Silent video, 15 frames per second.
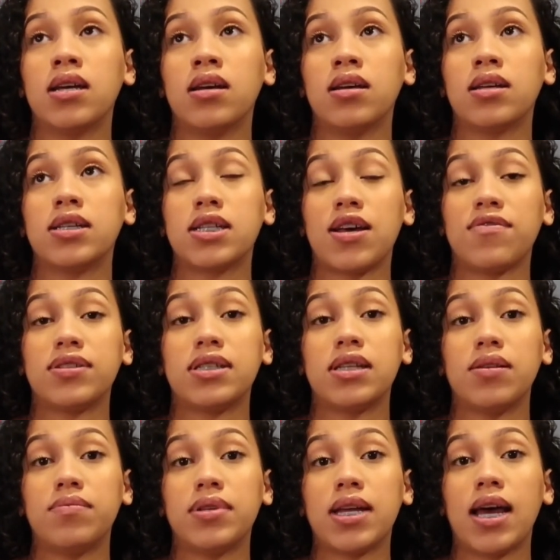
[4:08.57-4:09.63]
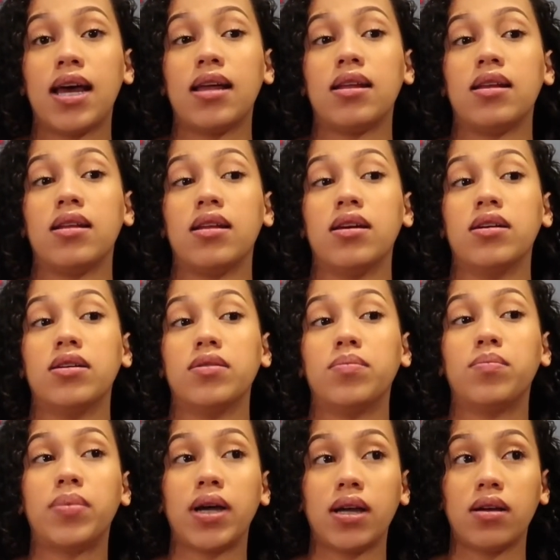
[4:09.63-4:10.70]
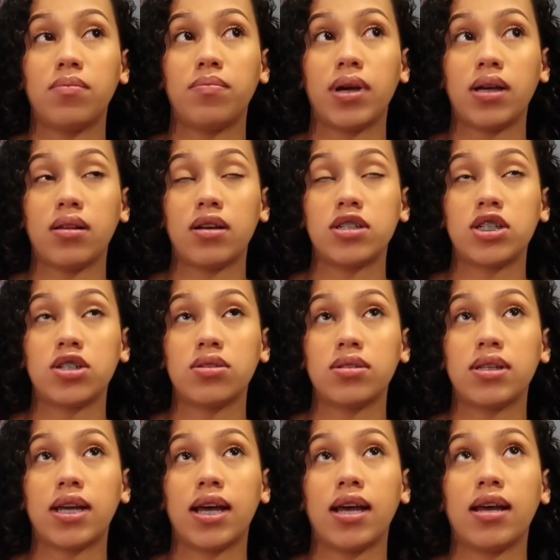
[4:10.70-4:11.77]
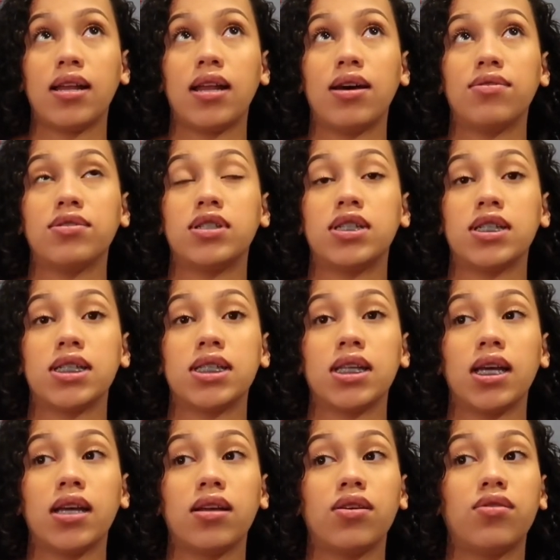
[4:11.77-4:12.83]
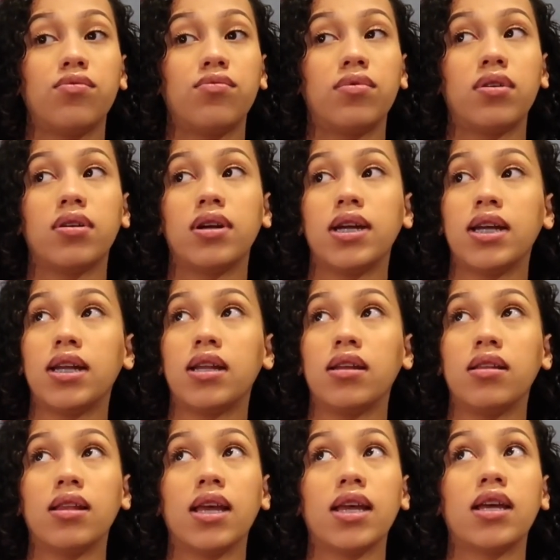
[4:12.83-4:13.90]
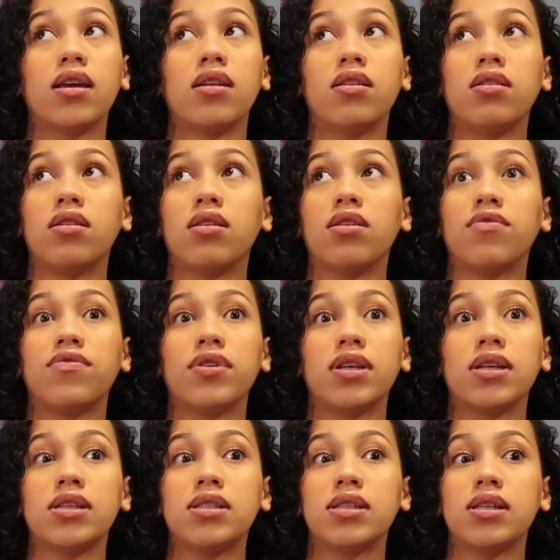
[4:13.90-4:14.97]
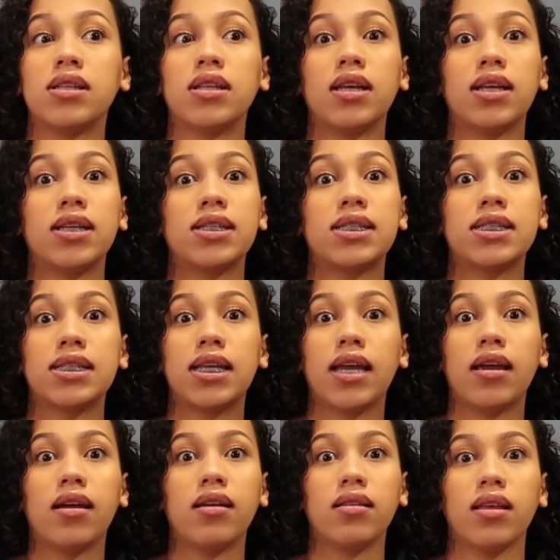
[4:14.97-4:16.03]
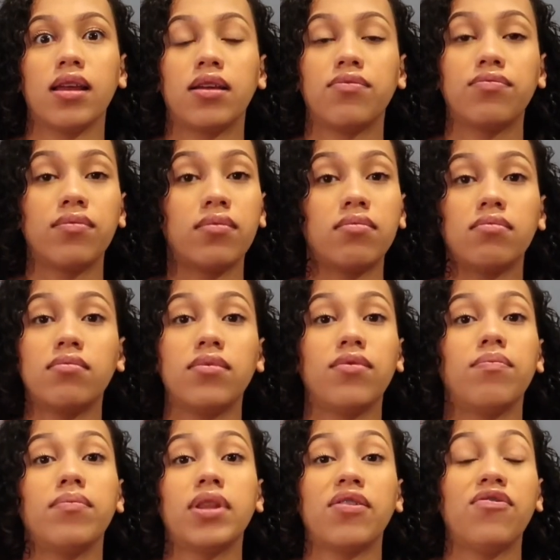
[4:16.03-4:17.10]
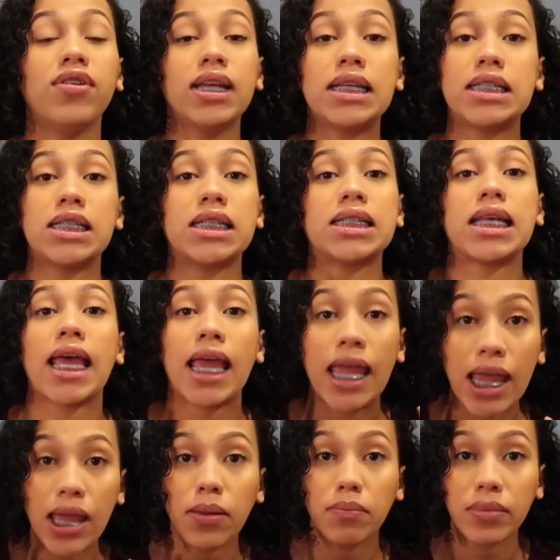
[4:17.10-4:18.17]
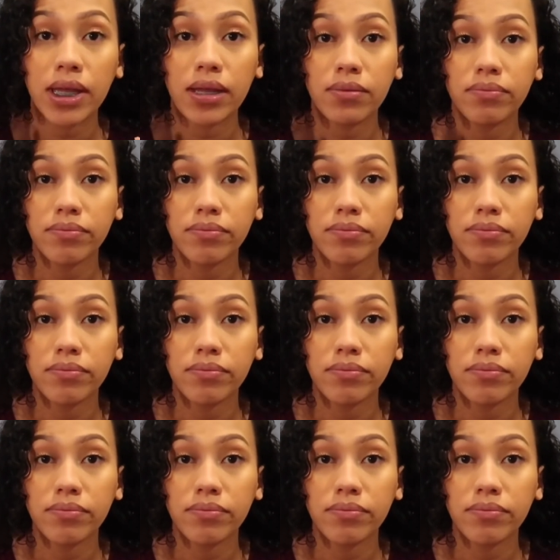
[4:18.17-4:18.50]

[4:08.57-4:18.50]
because I was stepdad and biological dad, and I was just like worried and like nervous and like scared. Like the feelings just hit me.